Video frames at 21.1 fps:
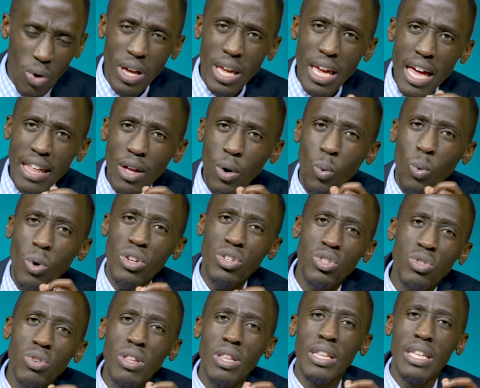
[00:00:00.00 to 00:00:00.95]
here the
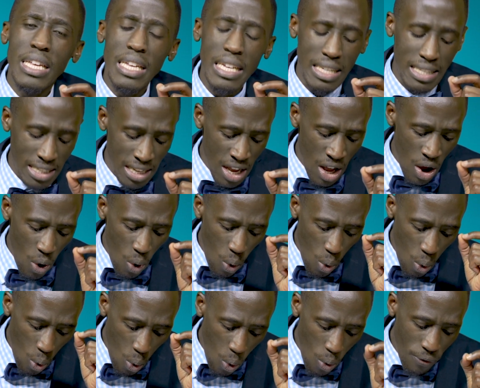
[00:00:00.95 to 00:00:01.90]
question is mm-hmm.
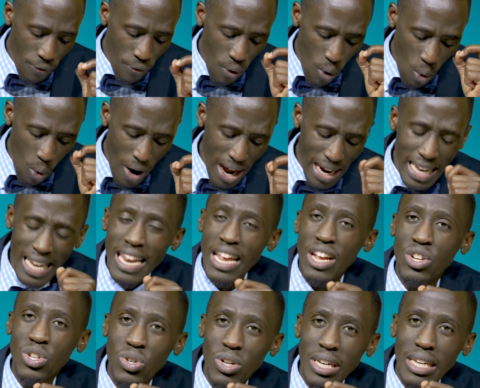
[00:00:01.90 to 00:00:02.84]
for what
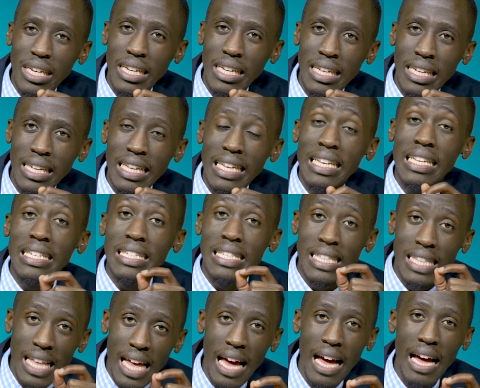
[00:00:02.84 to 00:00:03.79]
nation? is
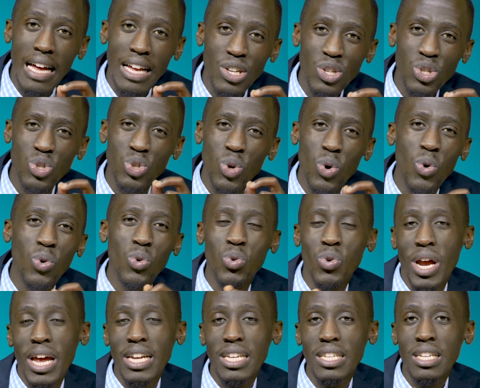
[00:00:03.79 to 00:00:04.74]
there so
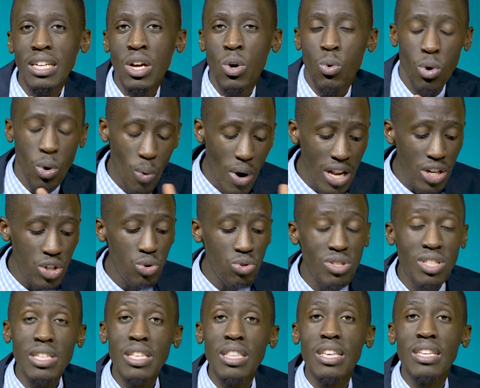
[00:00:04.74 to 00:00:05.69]
great. Mm -hmm. We want to
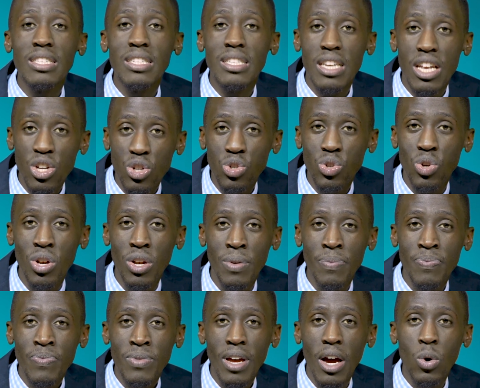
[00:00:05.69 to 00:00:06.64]
see this nation
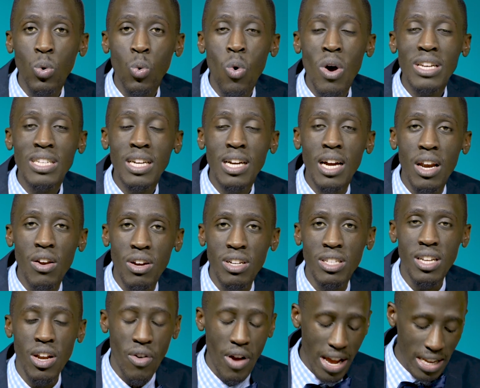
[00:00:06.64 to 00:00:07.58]
and what
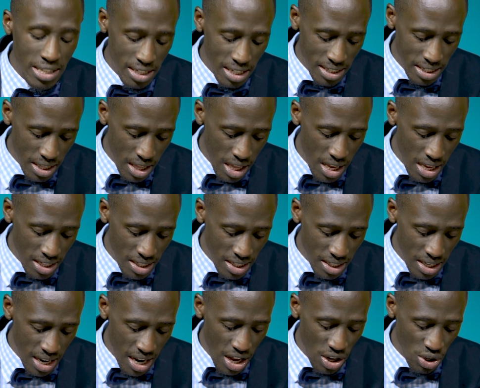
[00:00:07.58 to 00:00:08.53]
characterizes
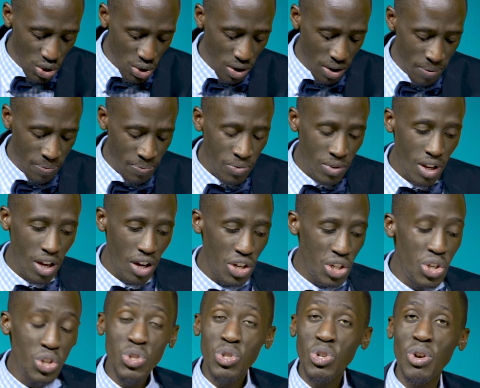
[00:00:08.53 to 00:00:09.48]
this nation. Mm -hmm.
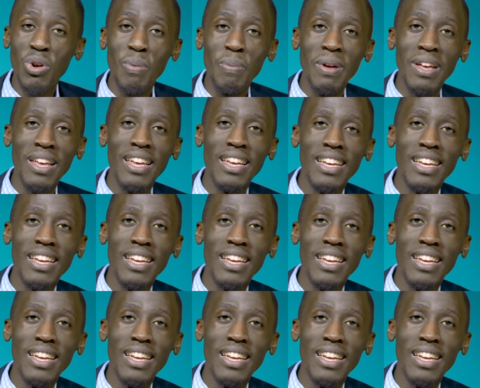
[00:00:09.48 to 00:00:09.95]
Deuteronomy